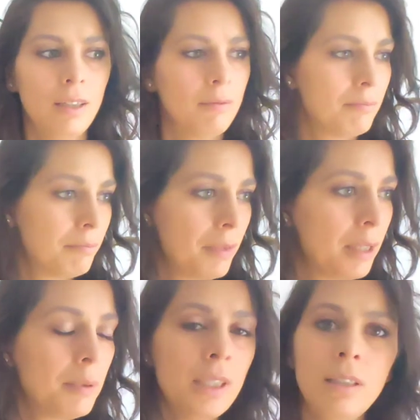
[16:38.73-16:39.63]
it
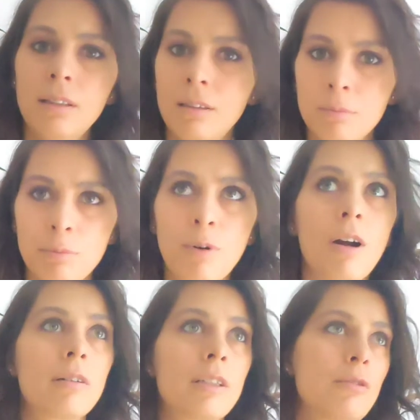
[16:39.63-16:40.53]
maybe the
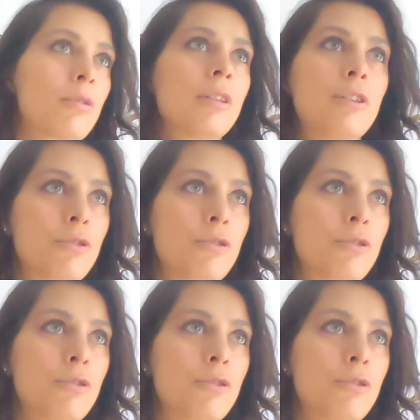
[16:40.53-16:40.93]
progress or the